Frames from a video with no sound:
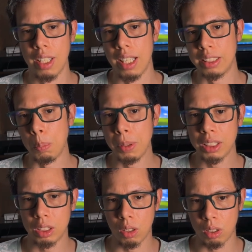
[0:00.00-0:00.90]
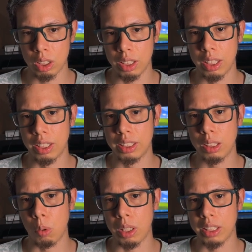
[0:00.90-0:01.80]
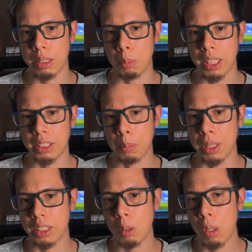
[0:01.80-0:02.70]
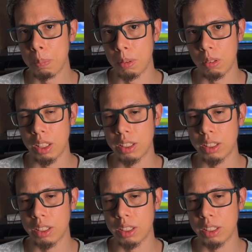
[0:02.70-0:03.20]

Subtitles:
And triple store is created by Semantic Web, right?